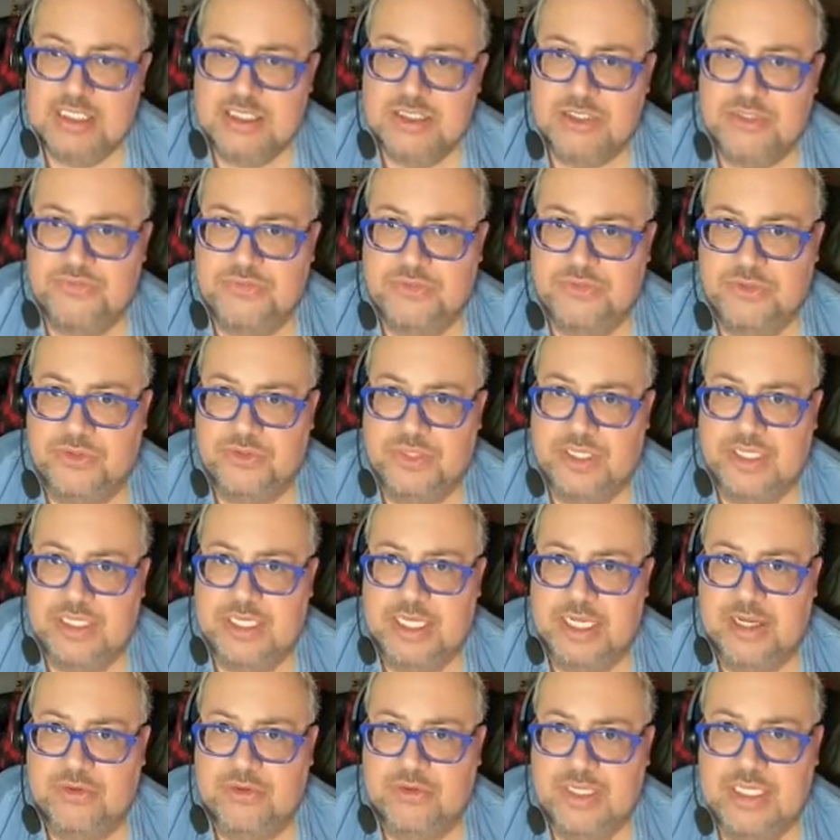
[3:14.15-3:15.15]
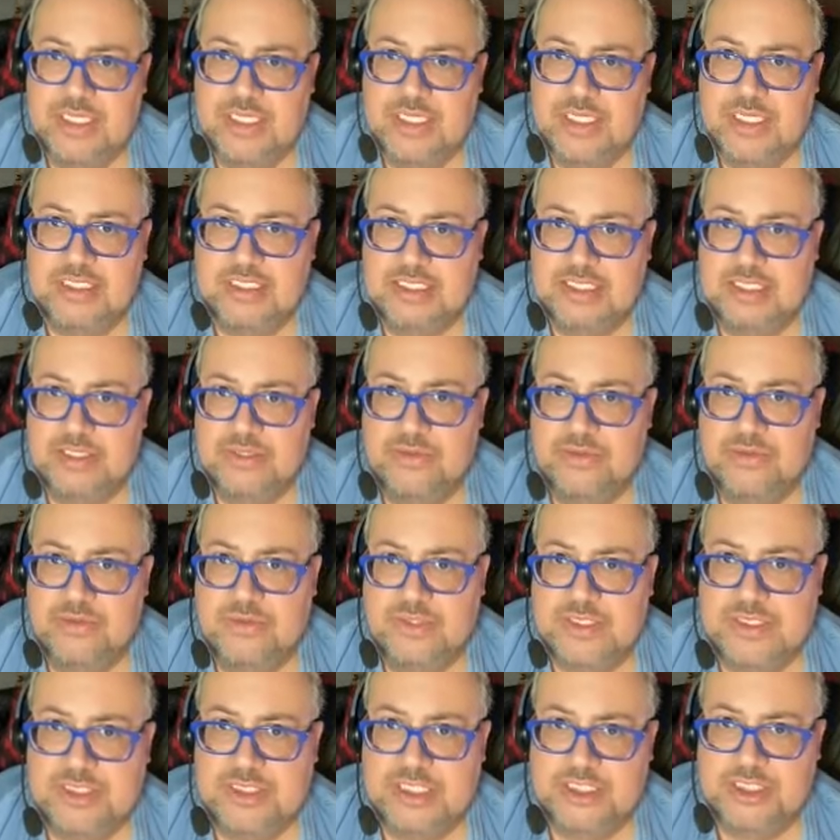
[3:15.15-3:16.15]
So if you're an Aries, a Leo,
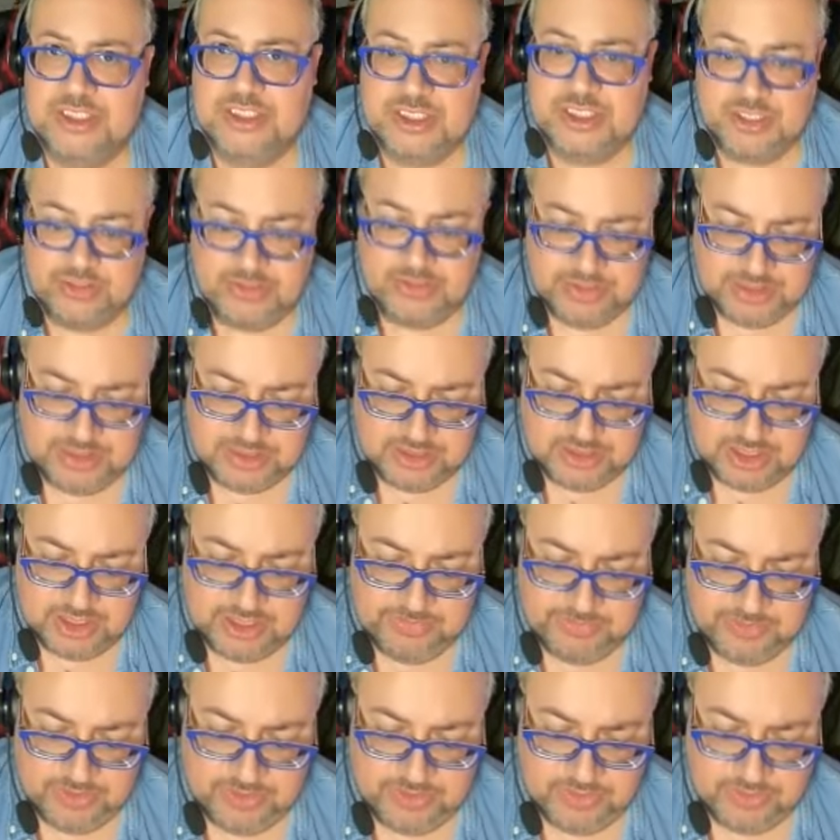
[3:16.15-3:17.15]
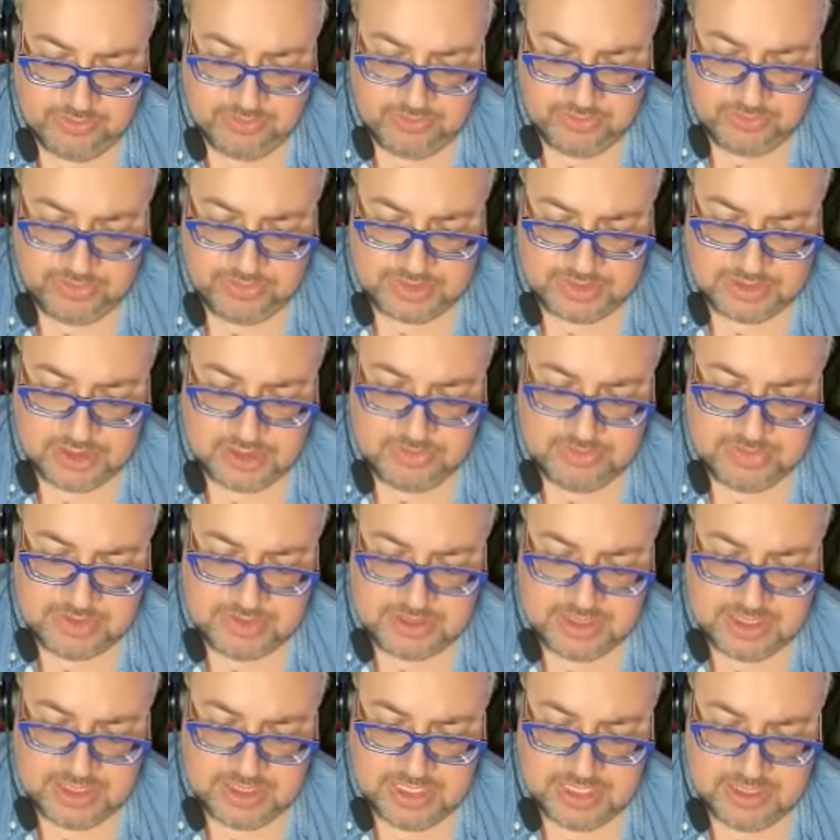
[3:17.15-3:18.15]
or a Sagittarius, it's going to be your
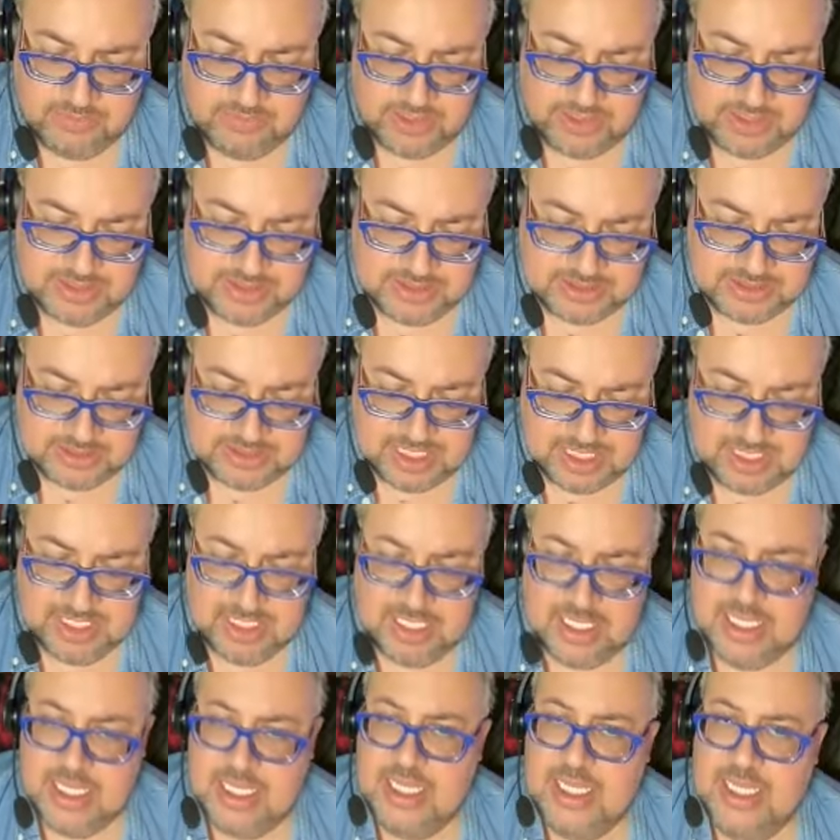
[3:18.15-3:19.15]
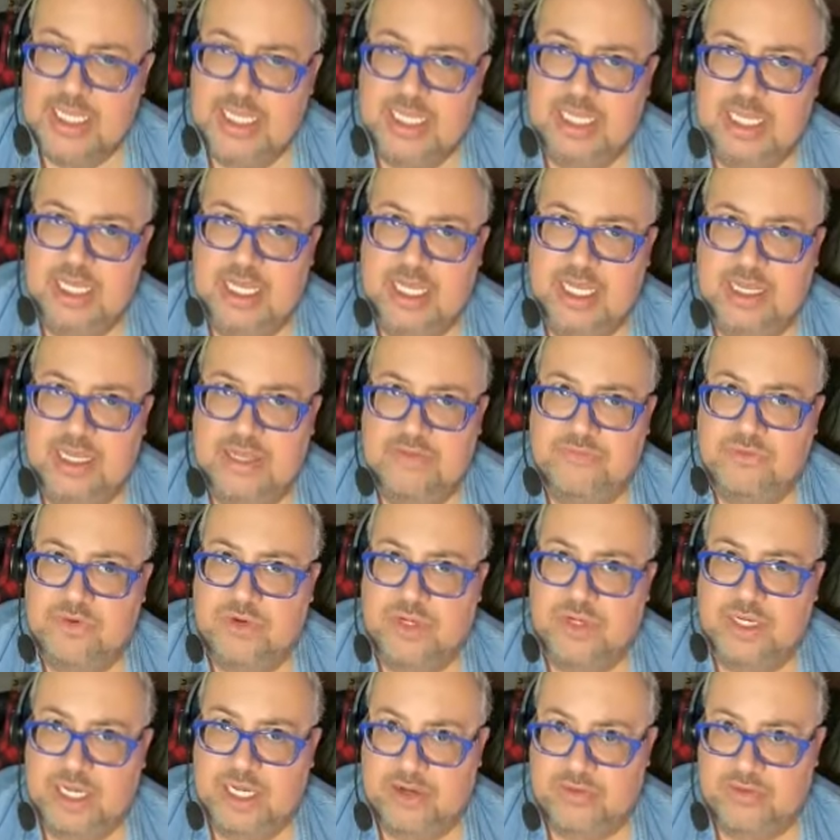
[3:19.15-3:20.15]
horoscopes. Again, I wanted to say uh, if
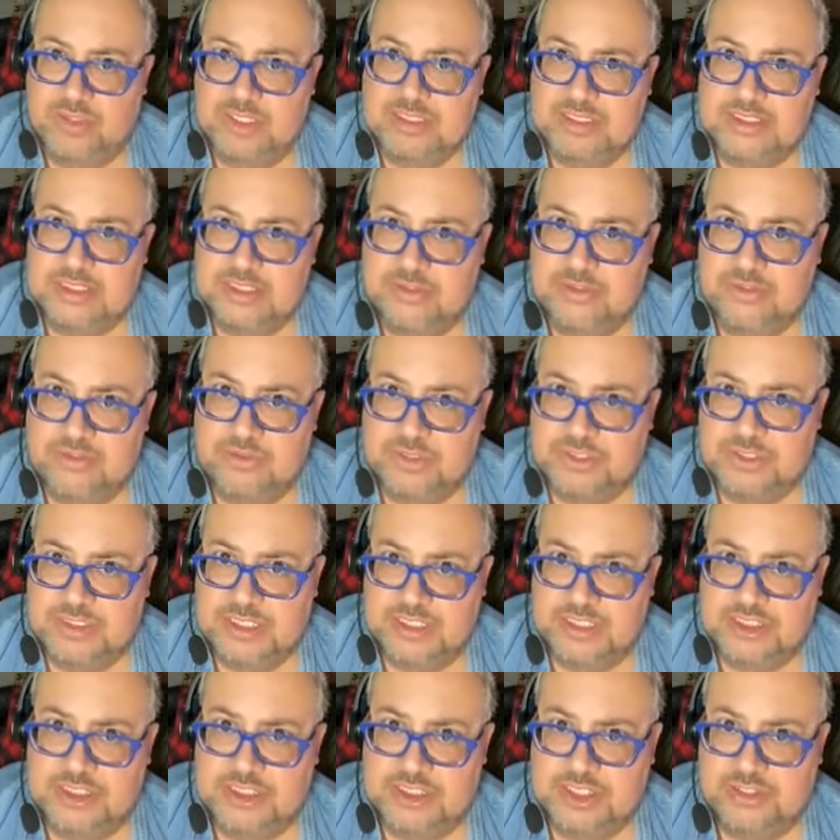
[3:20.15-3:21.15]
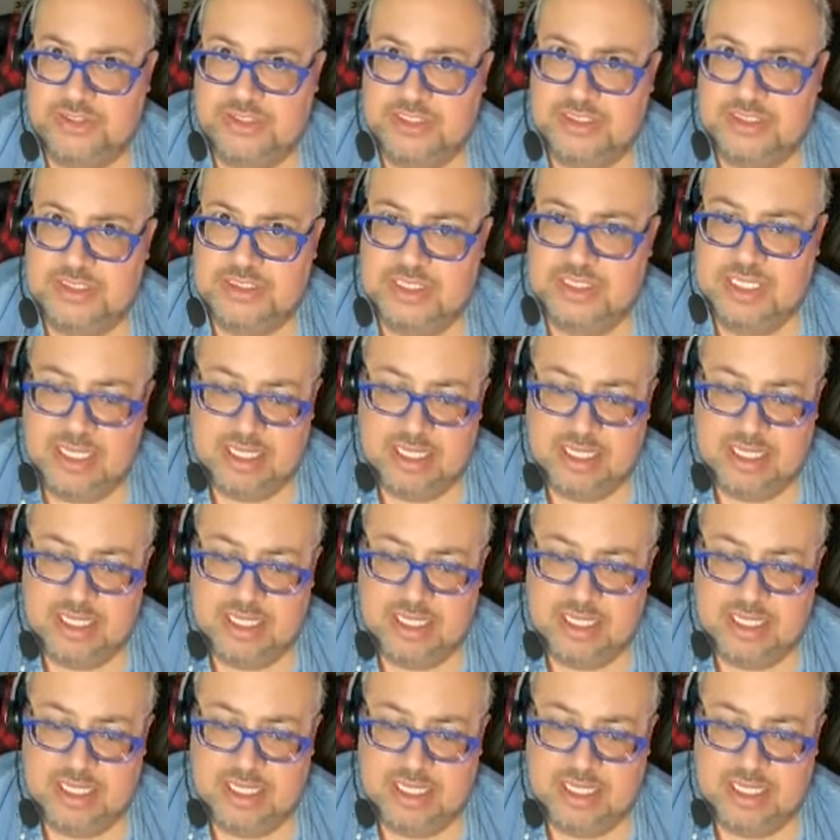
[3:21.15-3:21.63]
you're an Aries, Leo, or Sagittarius.